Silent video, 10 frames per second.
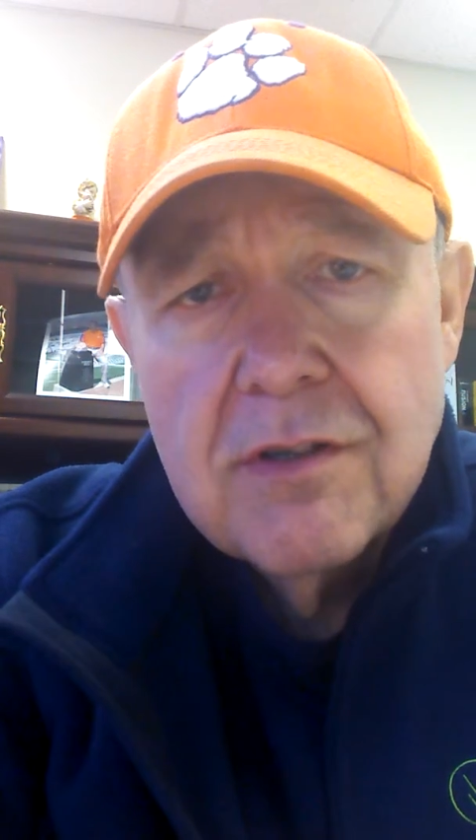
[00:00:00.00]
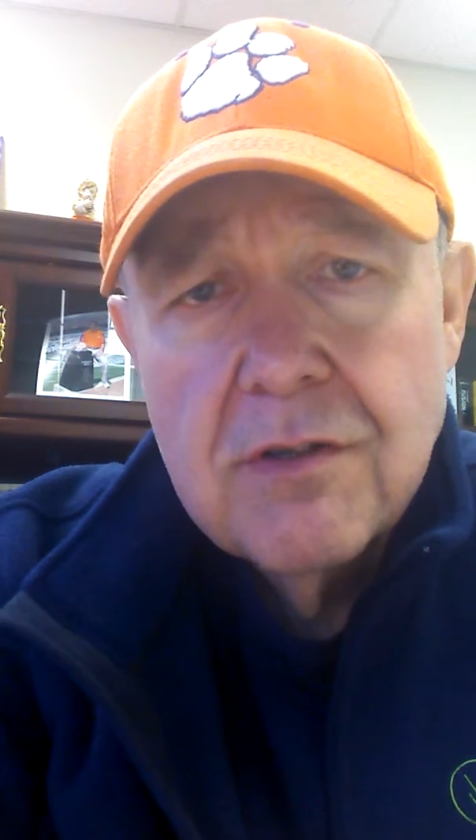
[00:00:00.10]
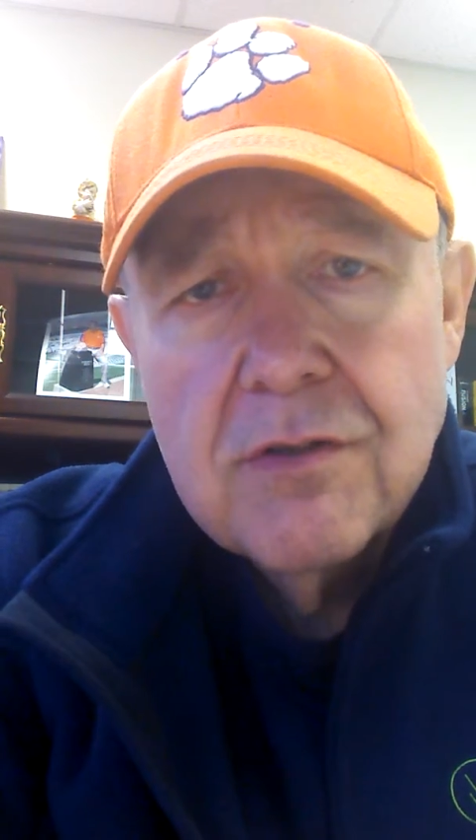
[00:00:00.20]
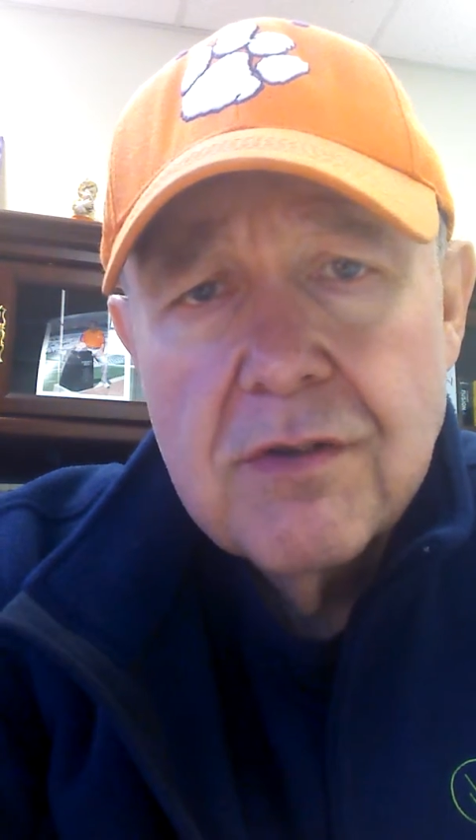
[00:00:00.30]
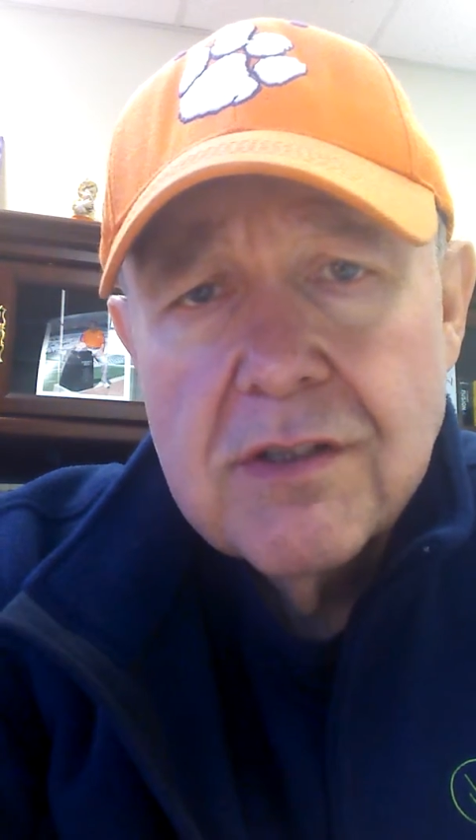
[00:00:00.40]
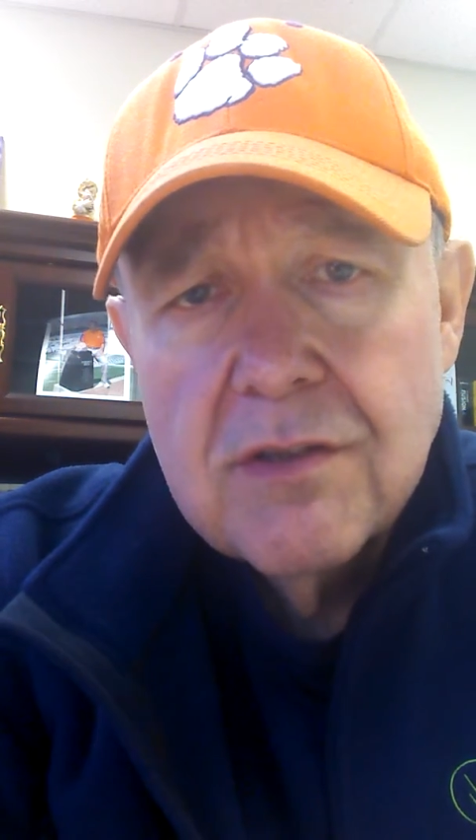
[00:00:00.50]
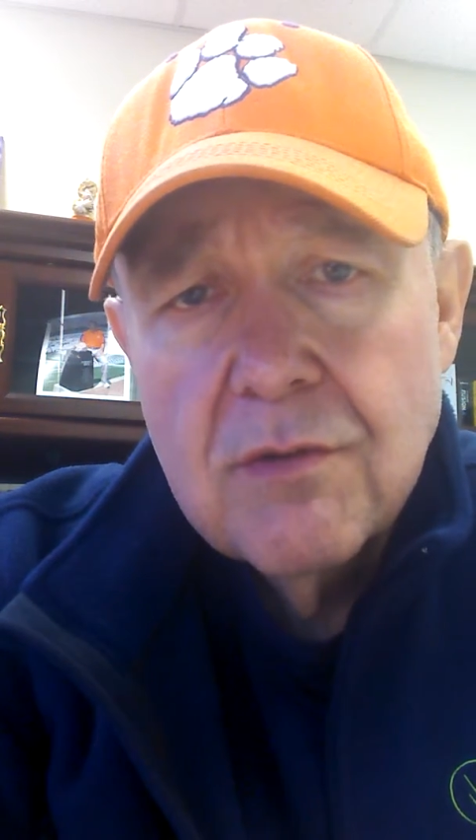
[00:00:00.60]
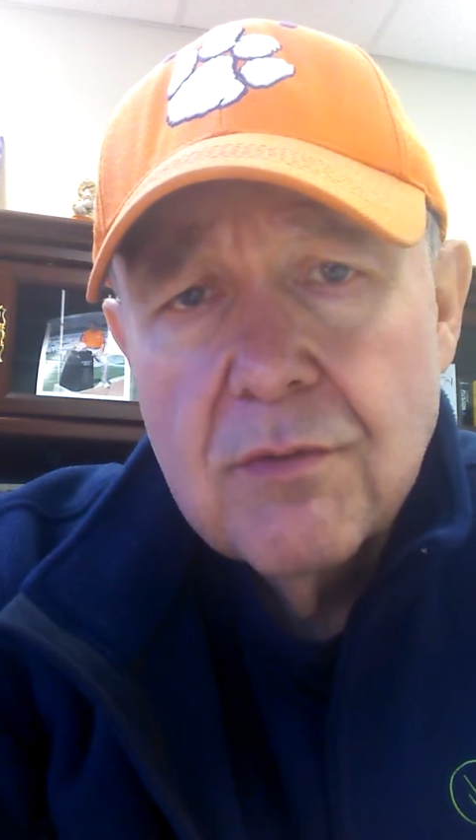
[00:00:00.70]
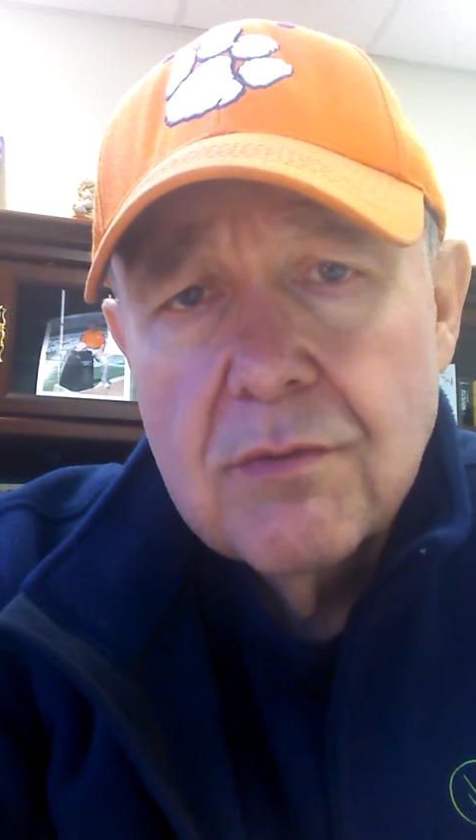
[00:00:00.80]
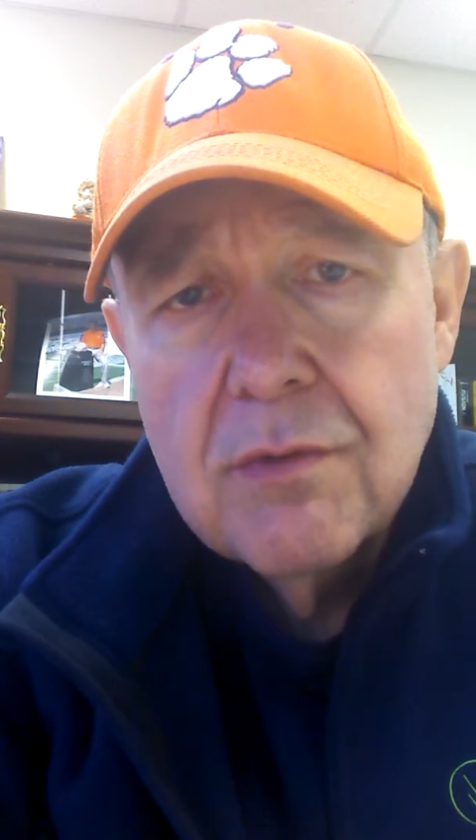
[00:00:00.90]

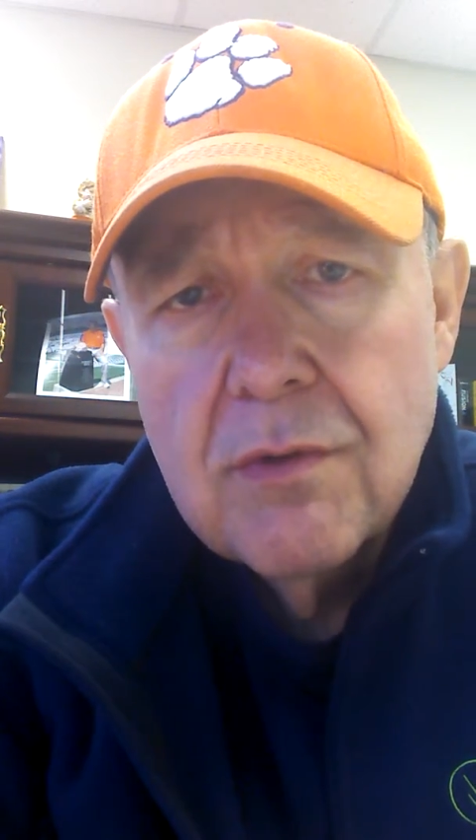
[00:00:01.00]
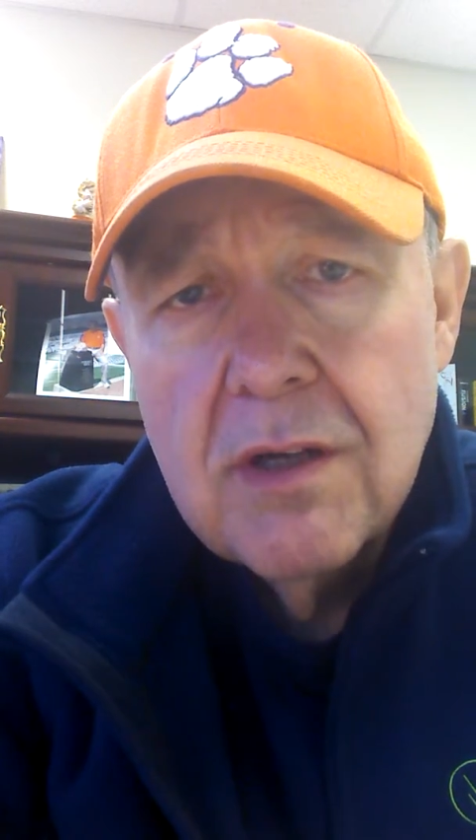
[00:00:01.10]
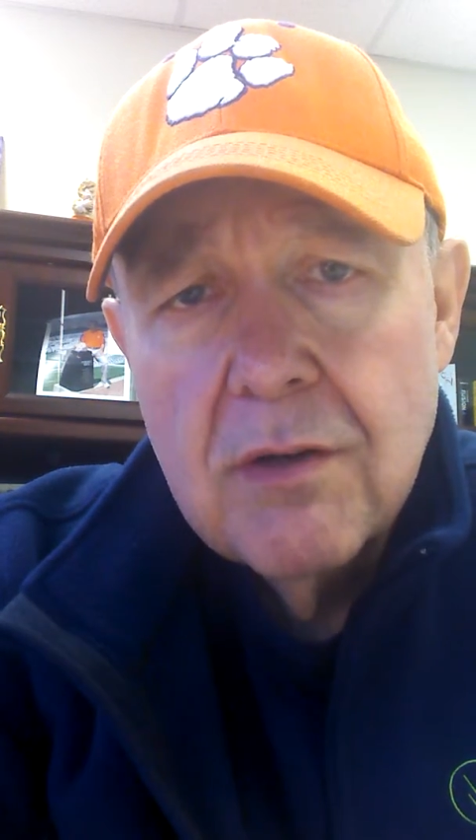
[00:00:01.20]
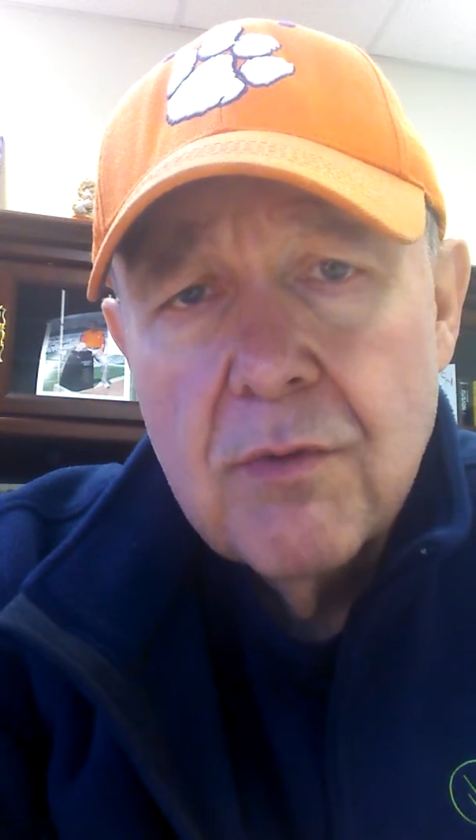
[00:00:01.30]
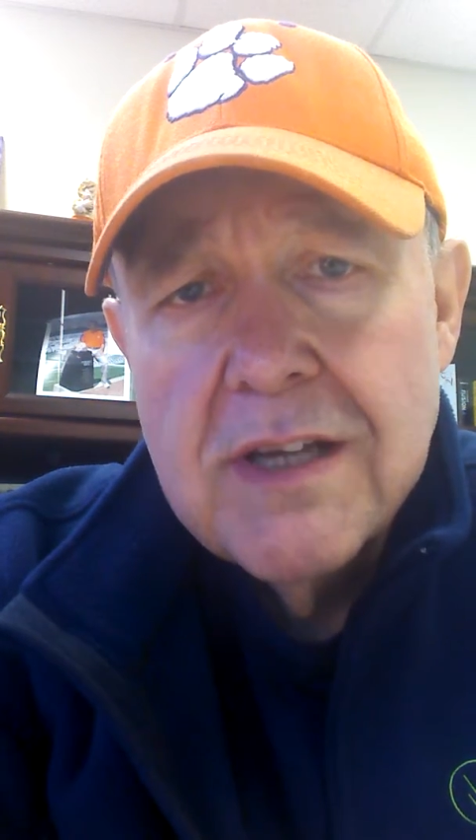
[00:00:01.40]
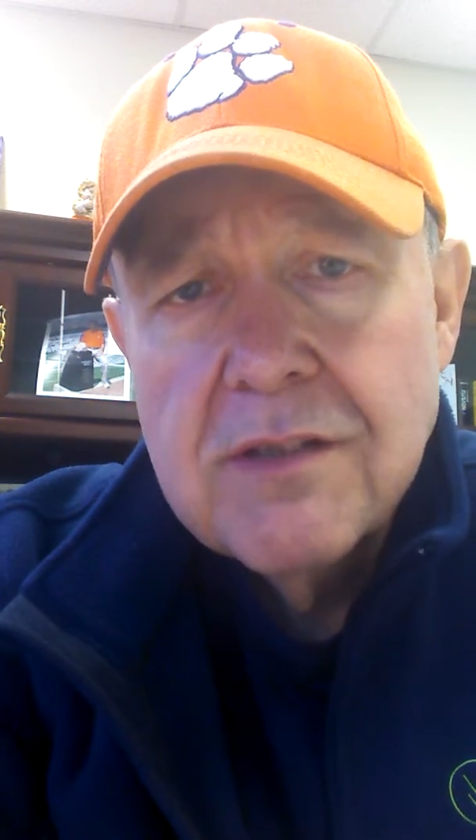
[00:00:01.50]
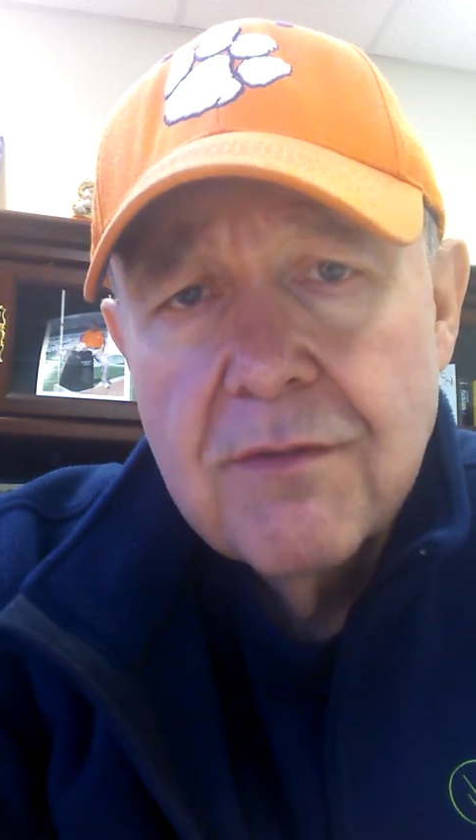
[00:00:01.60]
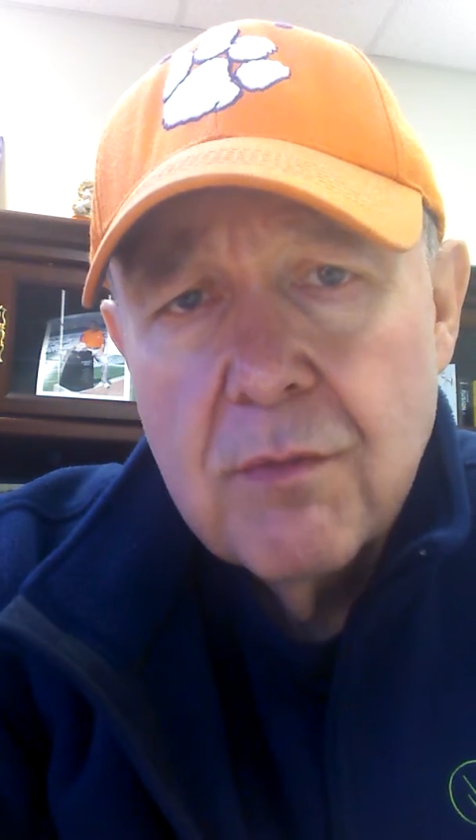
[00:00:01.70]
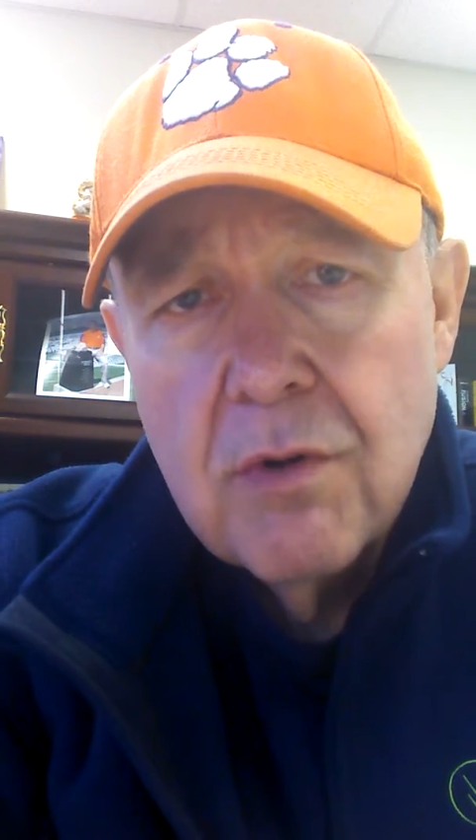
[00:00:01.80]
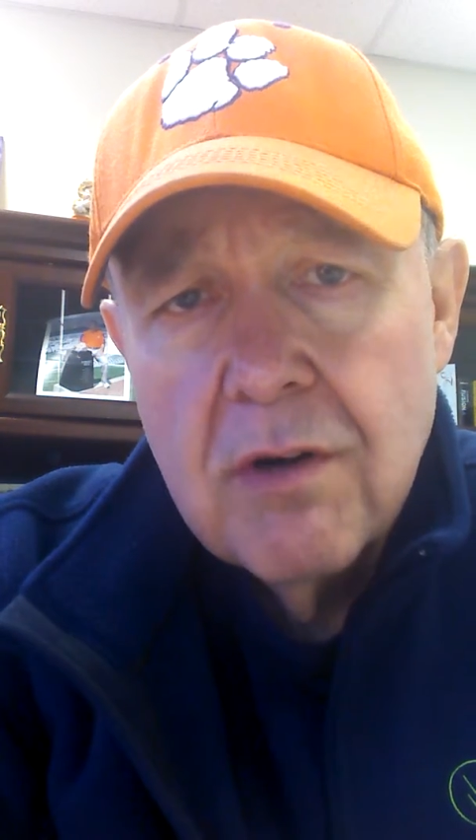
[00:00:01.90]
nutritional
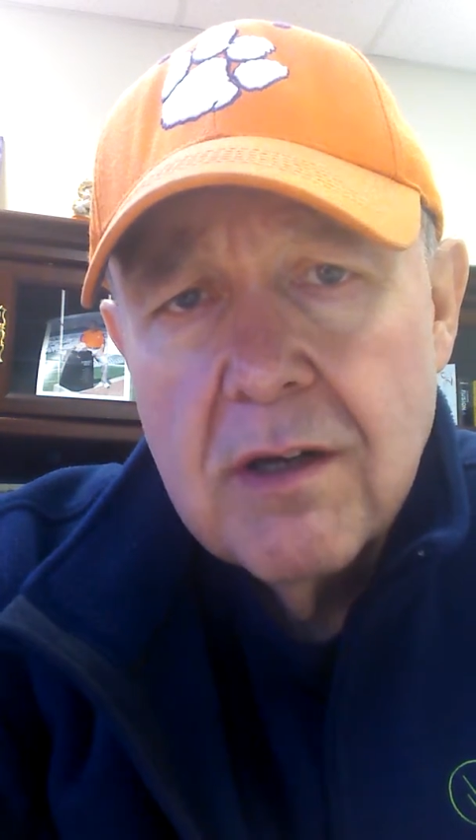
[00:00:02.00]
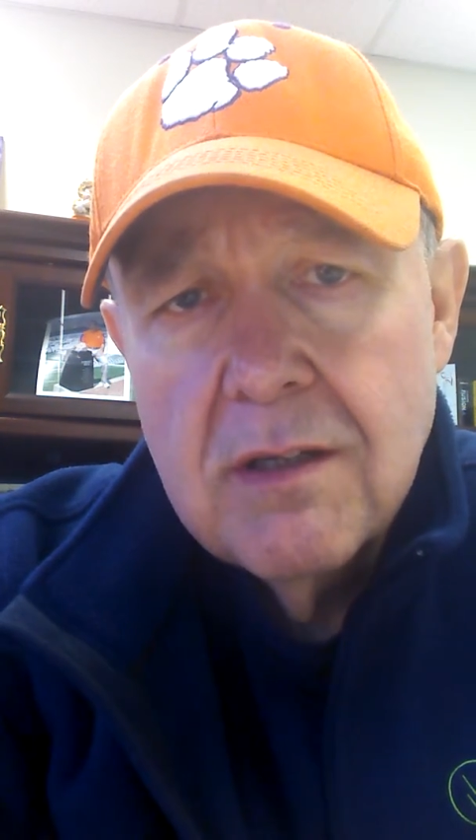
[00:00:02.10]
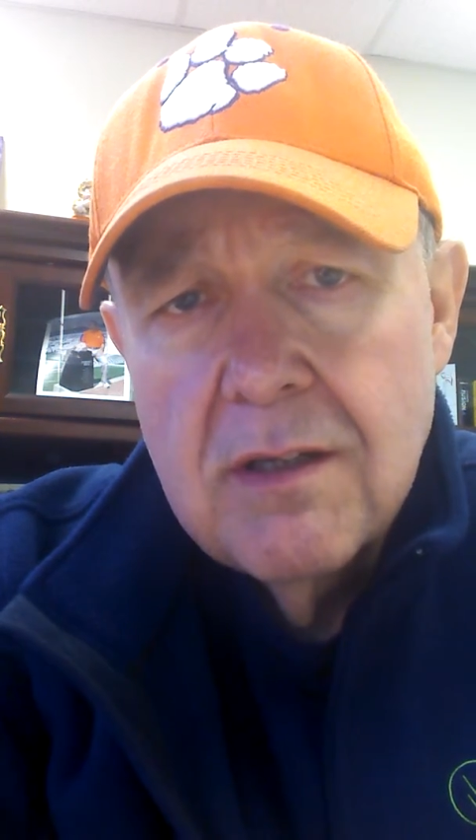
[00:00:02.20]
reservoir,